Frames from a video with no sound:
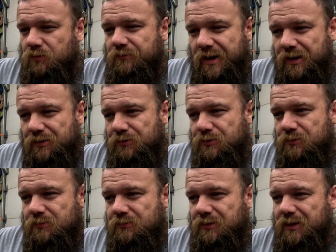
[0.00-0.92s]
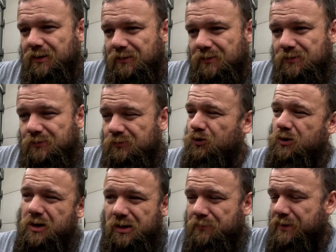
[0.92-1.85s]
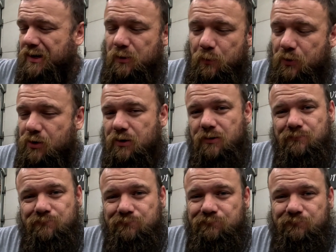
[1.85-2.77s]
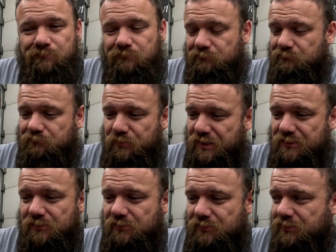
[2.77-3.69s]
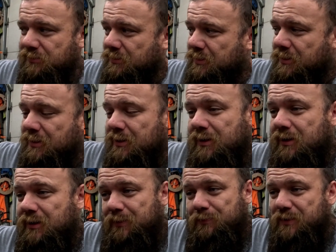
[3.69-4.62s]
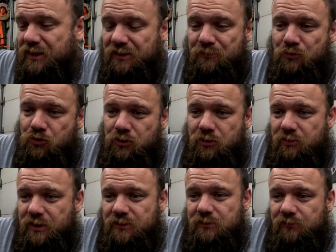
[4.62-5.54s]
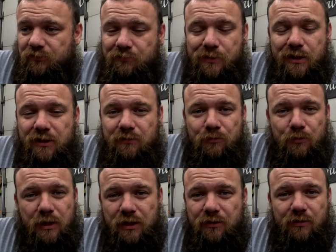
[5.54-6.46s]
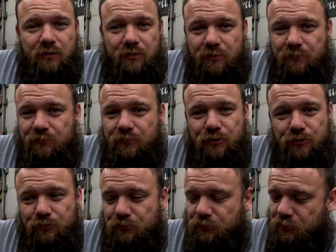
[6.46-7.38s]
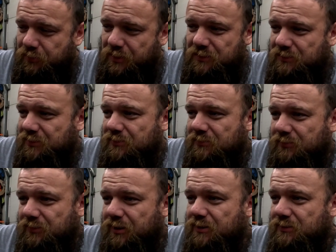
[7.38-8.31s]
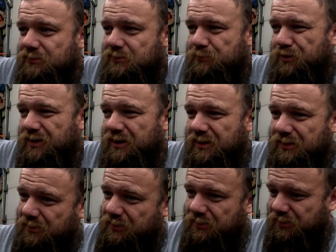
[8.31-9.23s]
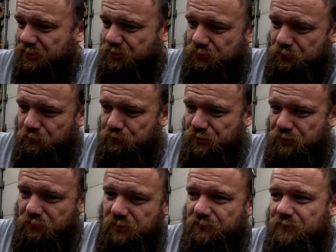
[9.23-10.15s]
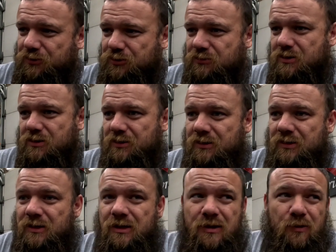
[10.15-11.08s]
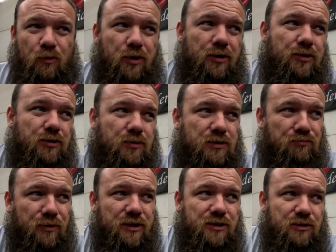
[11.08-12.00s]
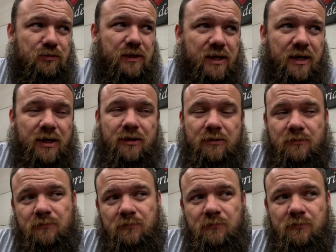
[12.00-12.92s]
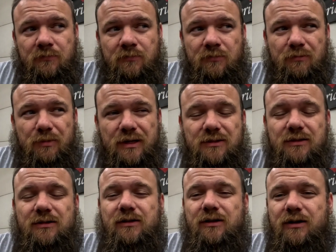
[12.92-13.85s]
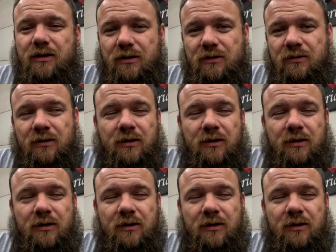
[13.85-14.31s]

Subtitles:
radical, and we'll cut it back apart and basically make it more aggressive and make it meaner and do crazier things. But in the initial build of the truck, we're going to do as much as we can. Basically